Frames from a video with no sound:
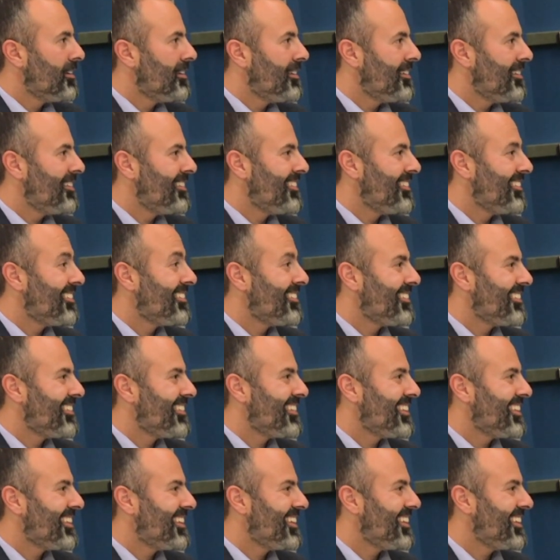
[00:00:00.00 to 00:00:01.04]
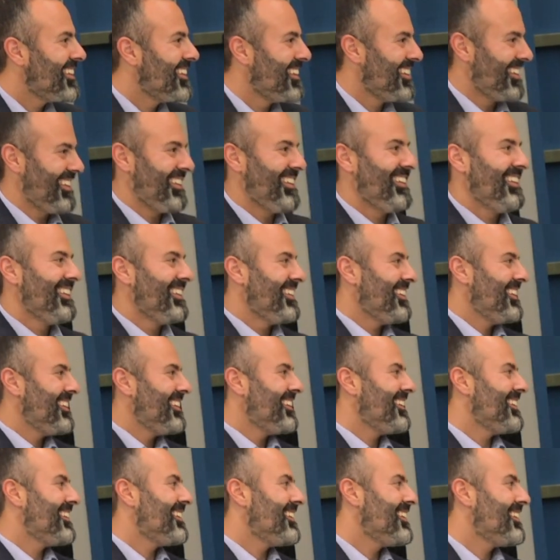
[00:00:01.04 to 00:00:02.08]

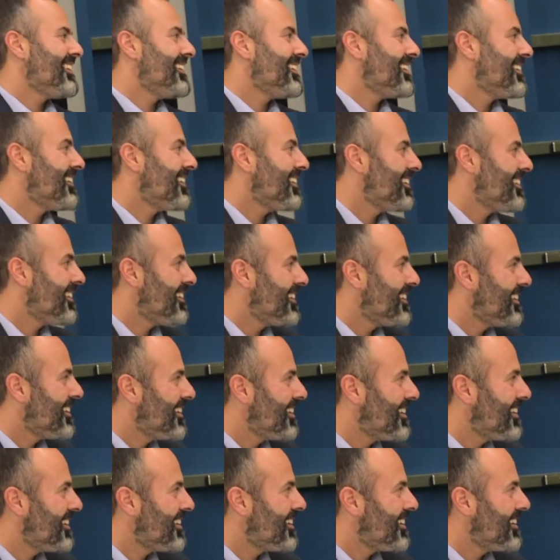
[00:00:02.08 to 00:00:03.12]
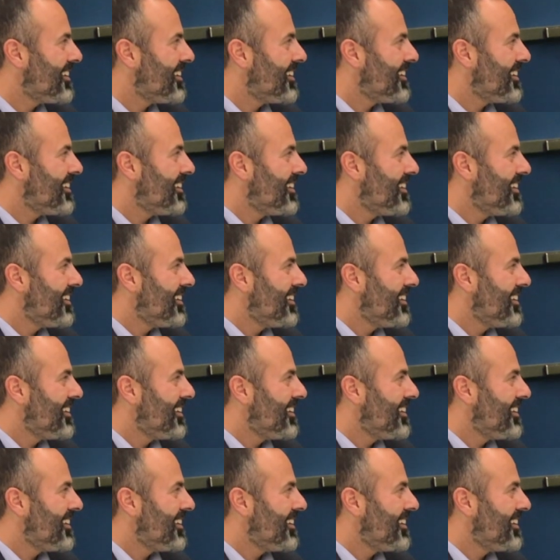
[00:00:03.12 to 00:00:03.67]
The person shown says nothing.